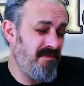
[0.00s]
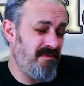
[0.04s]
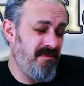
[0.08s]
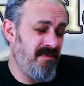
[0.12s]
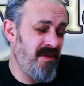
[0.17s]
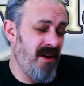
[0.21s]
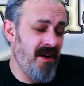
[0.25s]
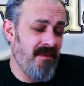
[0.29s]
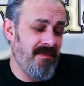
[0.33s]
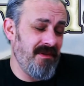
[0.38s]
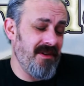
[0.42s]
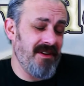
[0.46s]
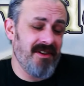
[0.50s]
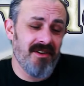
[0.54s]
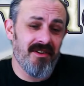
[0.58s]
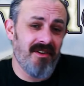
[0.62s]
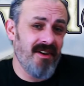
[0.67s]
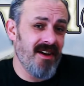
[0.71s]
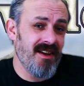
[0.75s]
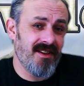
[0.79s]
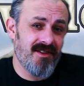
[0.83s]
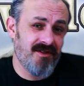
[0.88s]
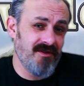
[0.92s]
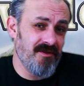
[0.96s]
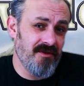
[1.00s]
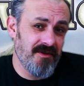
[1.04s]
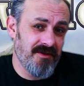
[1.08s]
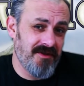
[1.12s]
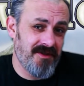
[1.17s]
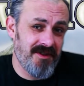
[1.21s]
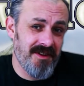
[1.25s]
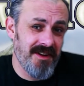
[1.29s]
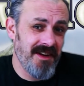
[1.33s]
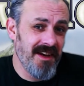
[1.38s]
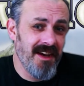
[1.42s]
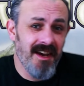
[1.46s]
probably not
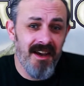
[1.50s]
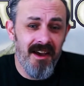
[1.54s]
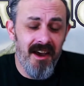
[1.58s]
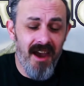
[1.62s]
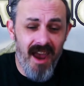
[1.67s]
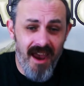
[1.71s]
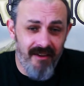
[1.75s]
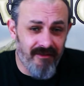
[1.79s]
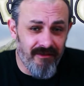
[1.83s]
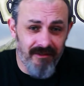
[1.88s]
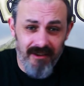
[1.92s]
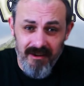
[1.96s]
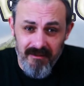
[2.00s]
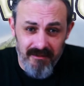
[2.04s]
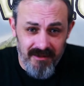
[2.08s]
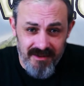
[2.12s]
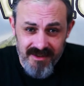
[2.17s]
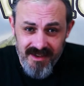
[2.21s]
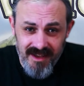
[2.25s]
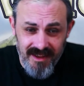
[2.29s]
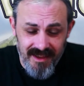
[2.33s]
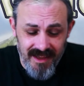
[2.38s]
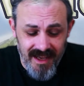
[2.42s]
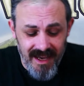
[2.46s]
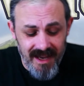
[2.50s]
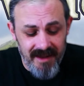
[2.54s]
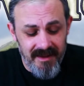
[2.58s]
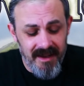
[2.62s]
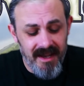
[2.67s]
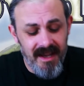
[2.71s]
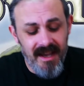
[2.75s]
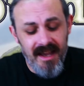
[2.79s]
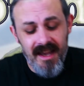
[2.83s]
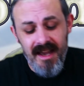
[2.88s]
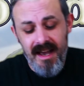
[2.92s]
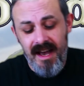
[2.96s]
exhaust everything what's in there.
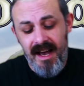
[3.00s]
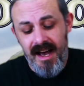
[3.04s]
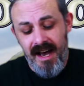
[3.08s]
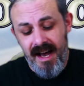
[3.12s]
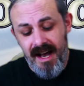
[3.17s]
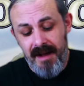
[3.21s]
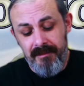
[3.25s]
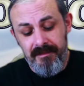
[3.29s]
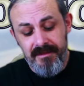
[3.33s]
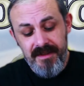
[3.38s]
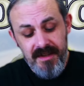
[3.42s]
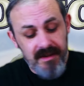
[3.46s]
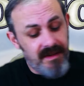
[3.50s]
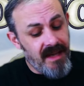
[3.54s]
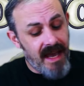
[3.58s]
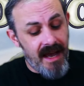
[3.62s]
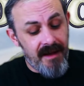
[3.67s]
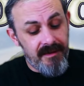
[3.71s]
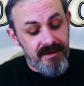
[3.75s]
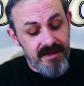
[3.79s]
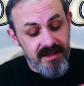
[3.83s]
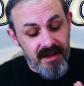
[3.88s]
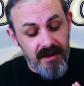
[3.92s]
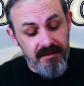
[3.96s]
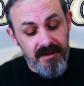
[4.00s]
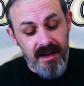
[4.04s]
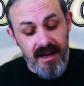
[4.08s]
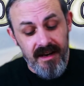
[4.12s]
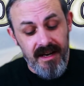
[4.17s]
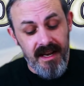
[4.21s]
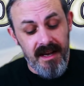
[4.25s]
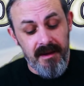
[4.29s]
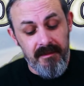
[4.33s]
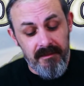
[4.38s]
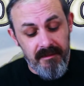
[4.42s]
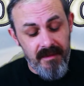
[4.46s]
So yeah,
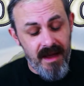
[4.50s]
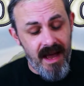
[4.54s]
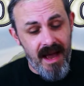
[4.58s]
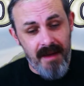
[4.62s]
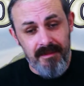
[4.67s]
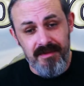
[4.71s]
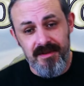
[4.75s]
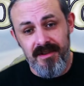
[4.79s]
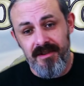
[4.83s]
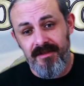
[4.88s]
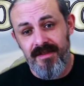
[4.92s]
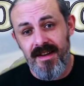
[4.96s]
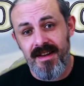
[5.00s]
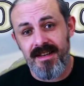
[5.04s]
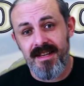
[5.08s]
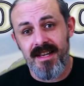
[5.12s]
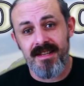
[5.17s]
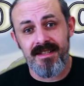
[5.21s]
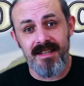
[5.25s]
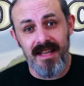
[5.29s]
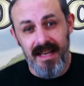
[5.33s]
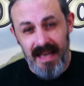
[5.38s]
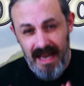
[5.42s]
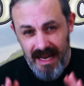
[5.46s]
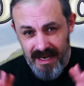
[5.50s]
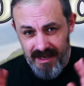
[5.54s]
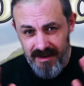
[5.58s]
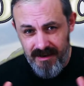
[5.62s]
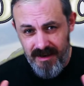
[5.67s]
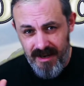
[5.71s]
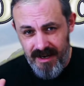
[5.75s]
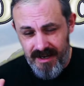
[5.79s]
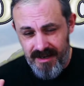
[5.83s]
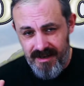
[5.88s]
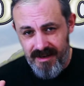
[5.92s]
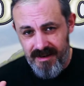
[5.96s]
Snowdonia, absolutely fantastic,
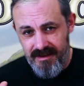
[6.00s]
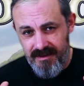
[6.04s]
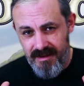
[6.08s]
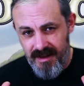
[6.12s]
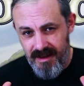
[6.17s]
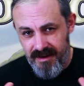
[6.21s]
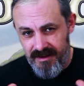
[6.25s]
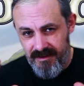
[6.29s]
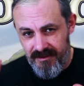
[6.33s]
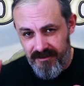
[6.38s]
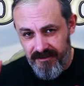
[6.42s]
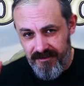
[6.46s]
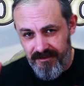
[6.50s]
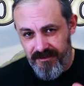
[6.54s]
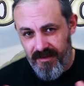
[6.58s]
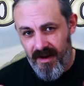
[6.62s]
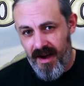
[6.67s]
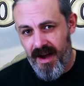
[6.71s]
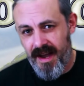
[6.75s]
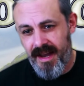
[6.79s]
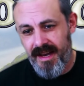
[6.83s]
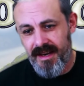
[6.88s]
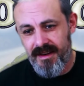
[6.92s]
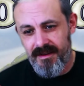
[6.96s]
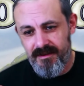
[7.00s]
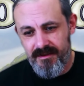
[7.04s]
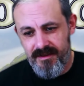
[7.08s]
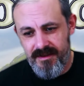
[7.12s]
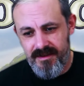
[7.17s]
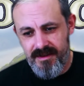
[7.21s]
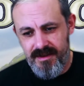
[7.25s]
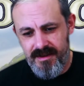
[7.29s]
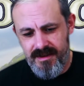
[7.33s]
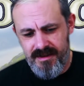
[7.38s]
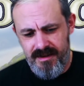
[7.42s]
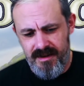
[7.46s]
and a fine,
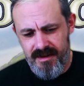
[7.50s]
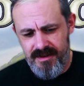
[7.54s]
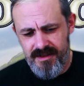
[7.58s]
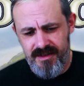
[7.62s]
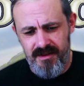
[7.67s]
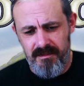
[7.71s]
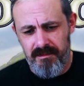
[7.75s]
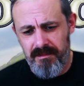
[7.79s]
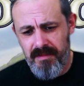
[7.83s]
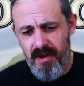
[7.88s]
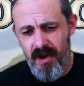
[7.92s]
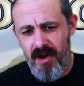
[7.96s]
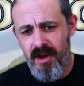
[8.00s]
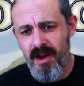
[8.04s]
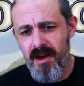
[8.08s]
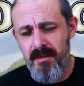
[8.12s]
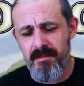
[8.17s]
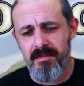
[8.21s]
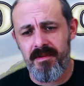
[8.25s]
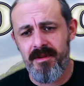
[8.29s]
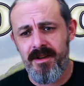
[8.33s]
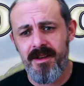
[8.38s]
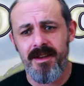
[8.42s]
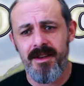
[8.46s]
superb